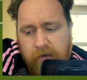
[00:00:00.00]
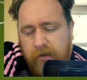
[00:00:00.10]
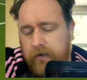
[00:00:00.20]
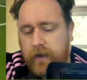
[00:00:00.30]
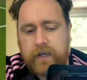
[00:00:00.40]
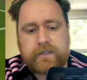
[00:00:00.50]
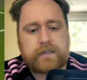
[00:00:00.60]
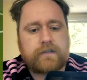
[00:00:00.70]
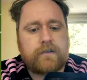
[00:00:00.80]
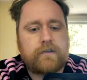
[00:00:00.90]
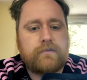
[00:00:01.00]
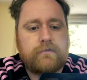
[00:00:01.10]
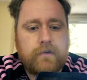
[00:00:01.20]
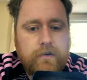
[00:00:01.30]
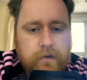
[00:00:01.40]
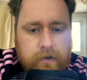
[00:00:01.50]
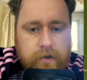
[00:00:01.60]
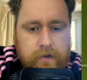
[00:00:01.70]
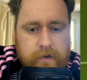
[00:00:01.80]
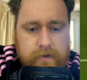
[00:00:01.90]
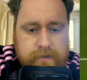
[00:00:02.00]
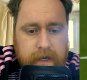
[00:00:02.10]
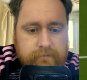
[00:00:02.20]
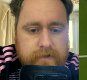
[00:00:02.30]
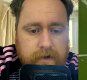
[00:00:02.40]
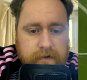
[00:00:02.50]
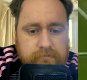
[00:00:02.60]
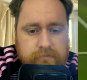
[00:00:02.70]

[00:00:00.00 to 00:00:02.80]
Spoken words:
Easy to do. Same time,